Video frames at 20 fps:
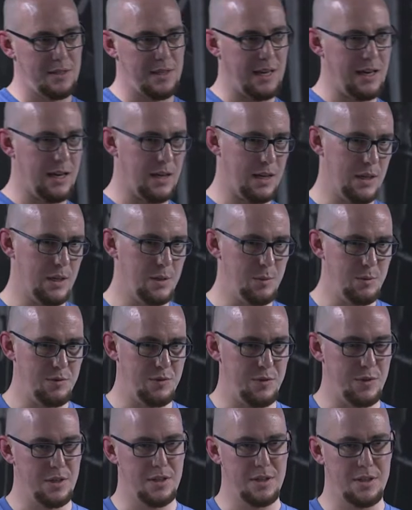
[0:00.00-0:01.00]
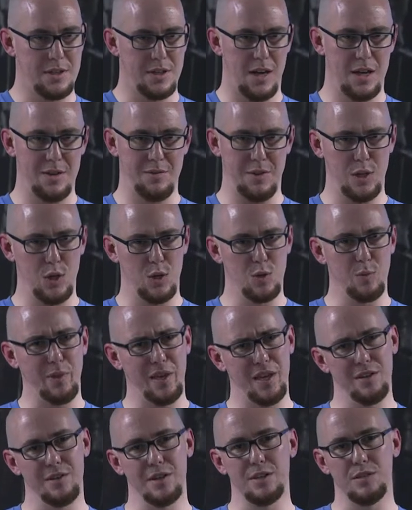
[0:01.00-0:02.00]
at home for a kind of a long
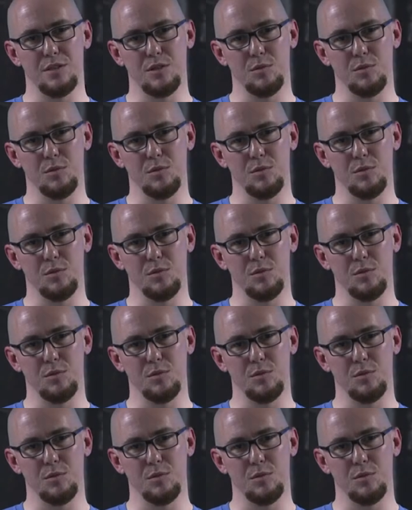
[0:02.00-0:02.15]
period,